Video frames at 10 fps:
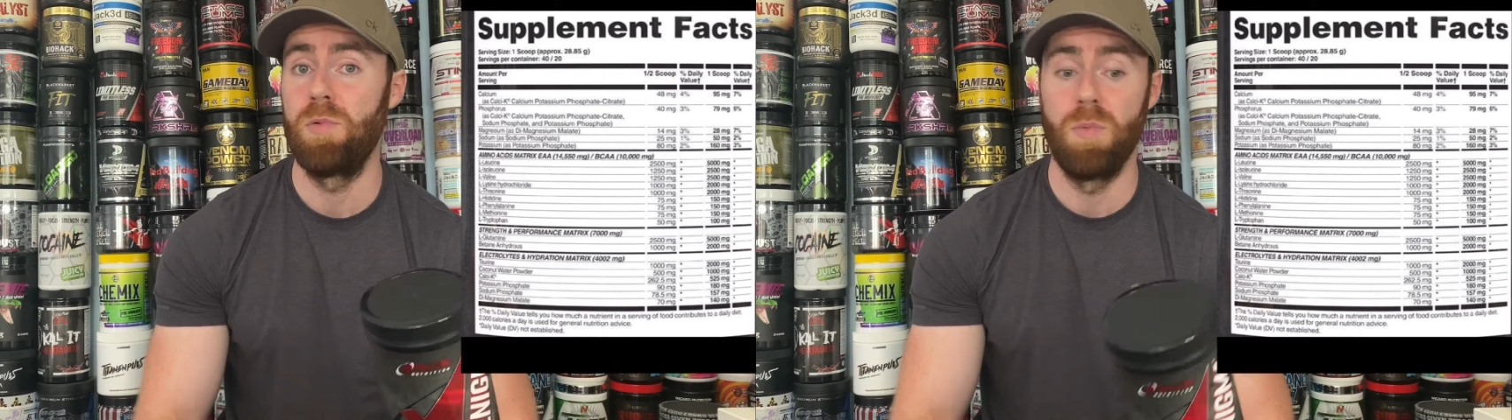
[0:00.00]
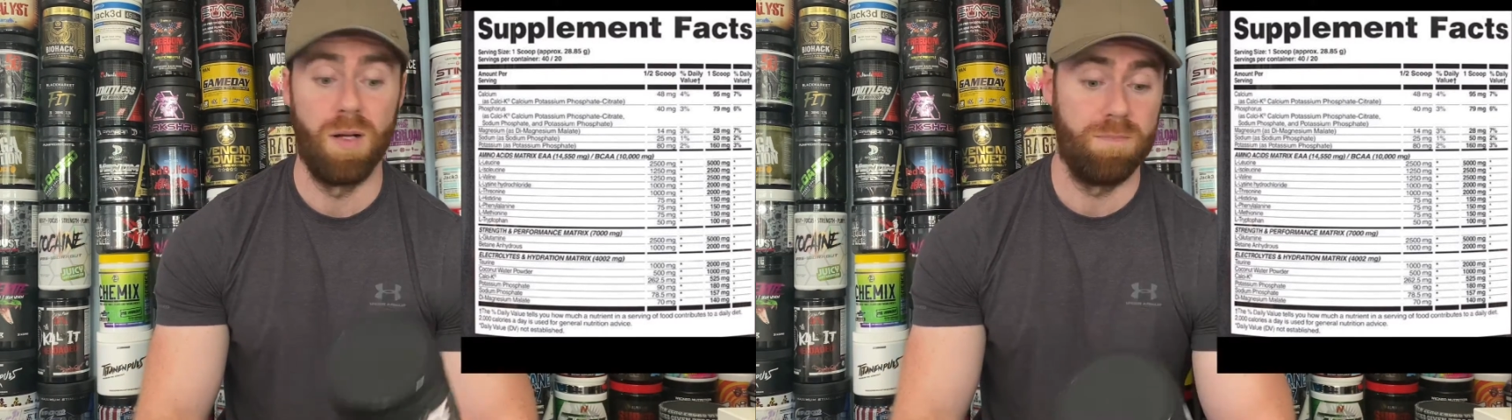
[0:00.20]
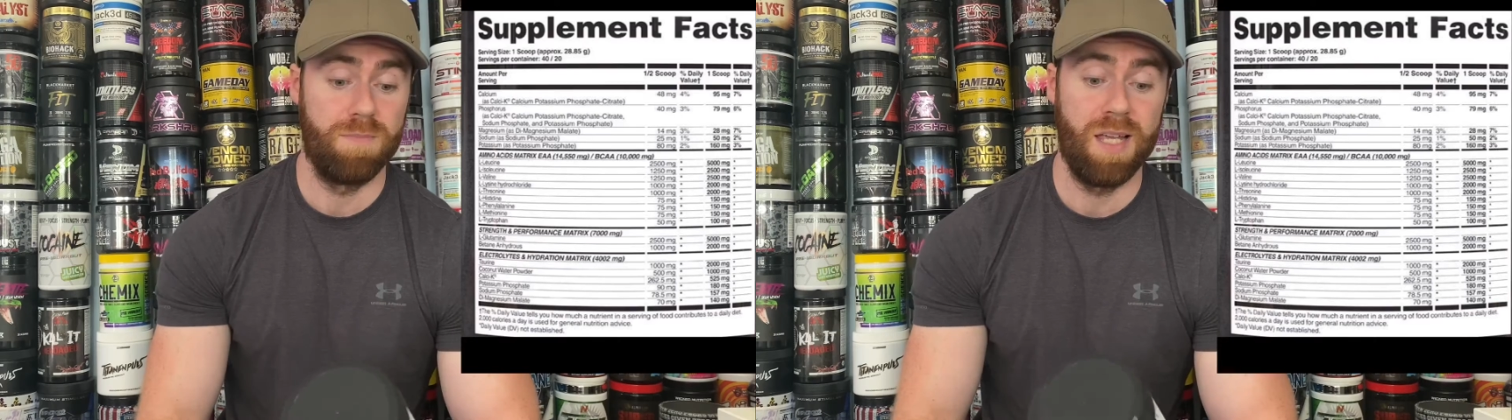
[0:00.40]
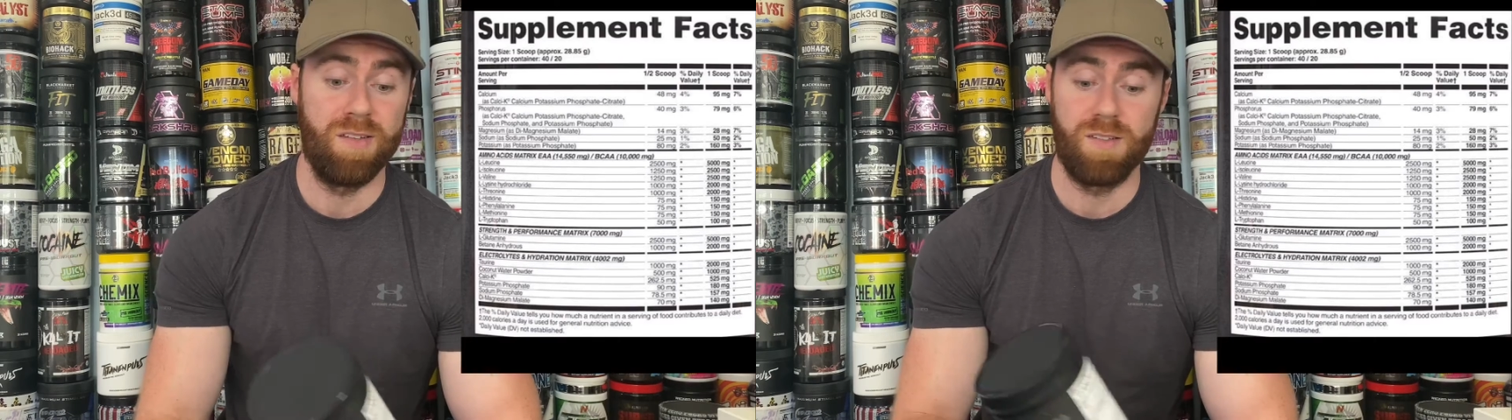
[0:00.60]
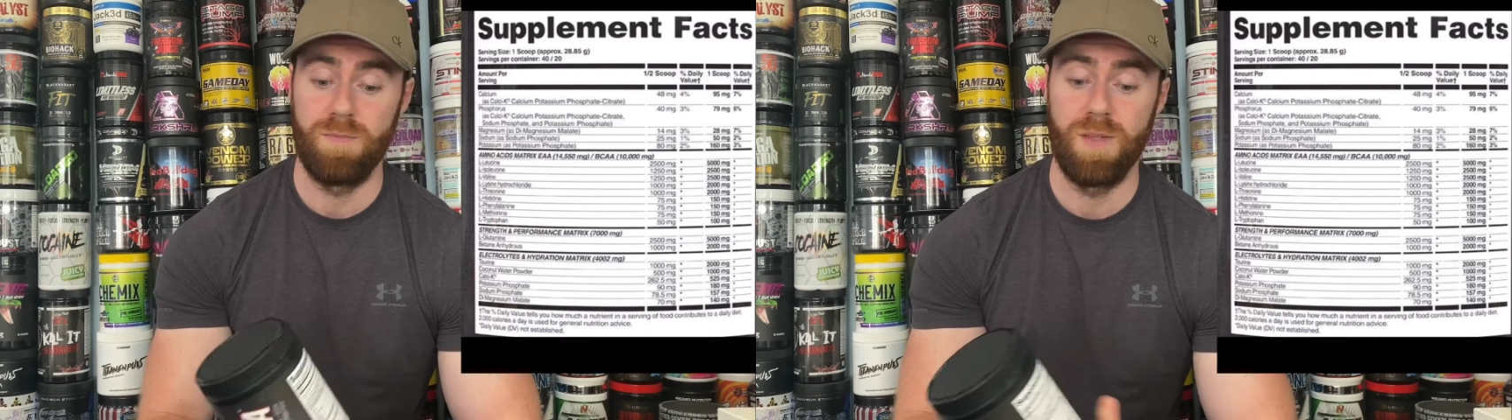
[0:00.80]
but
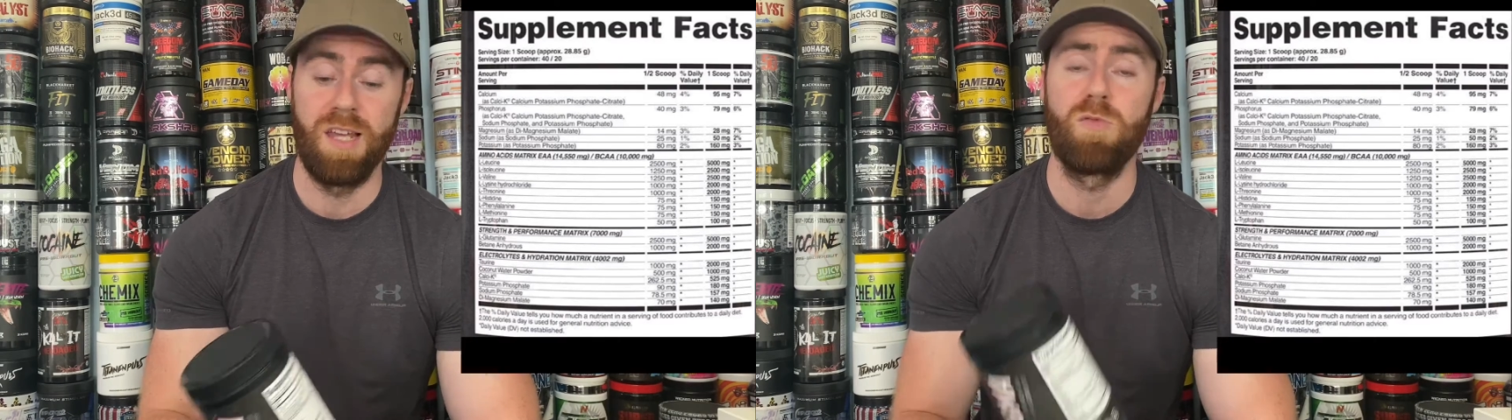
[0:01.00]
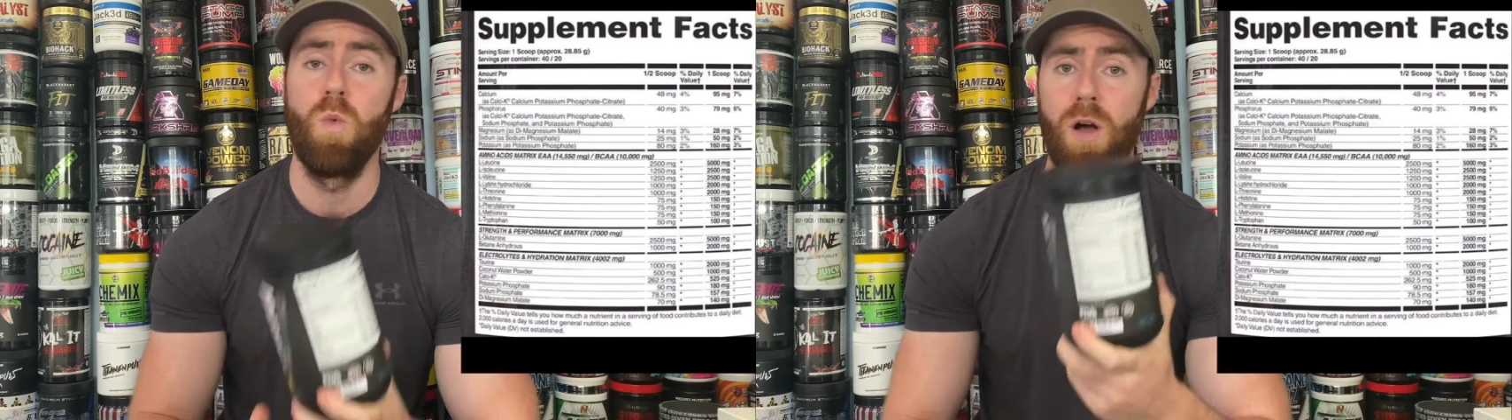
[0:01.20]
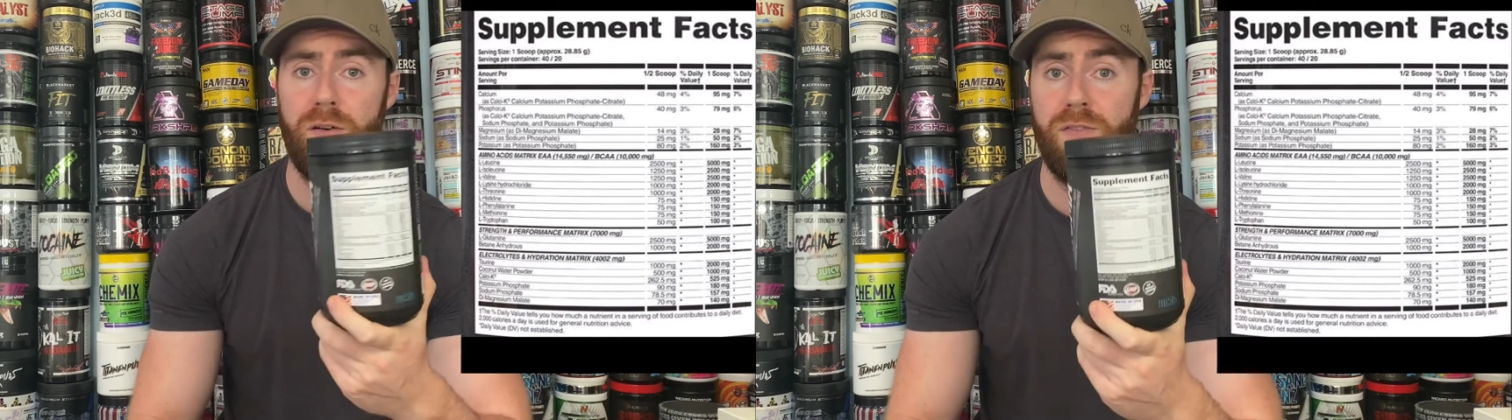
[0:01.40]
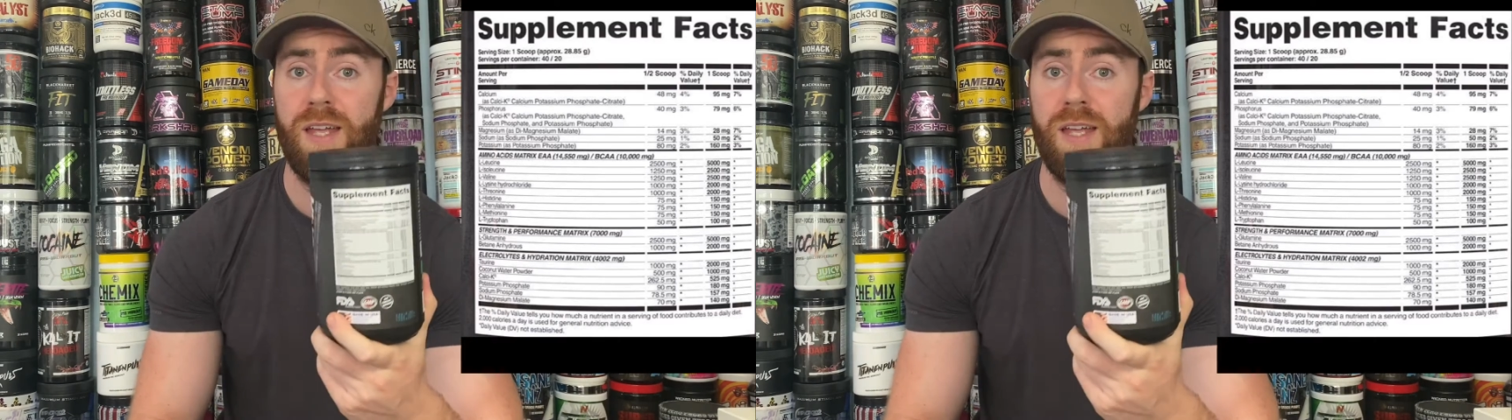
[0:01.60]
it's worth it.